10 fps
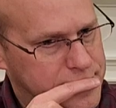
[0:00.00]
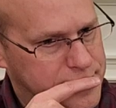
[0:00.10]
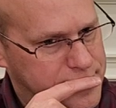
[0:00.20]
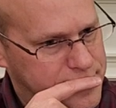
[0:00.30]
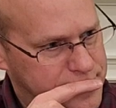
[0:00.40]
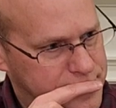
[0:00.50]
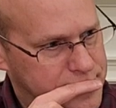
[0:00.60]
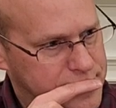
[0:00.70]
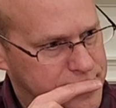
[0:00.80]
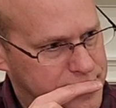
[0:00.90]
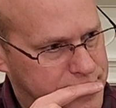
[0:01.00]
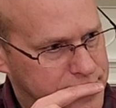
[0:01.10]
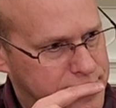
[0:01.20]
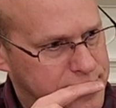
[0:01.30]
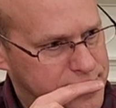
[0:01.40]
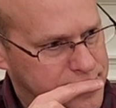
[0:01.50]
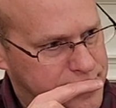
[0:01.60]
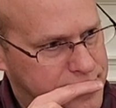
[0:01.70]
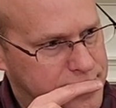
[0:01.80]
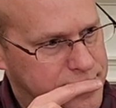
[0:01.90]

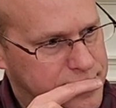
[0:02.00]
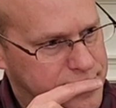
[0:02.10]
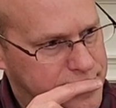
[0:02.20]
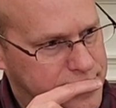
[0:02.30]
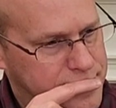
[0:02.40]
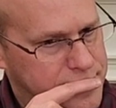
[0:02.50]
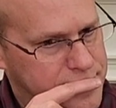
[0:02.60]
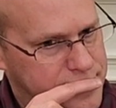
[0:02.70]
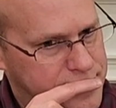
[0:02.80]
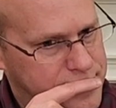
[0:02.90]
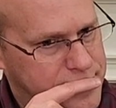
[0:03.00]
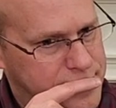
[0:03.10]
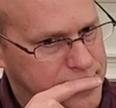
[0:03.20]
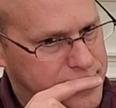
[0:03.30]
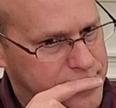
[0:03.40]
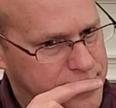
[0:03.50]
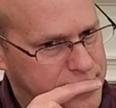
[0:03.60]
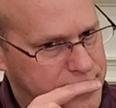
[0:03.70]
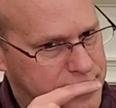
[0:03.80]
(not speaking)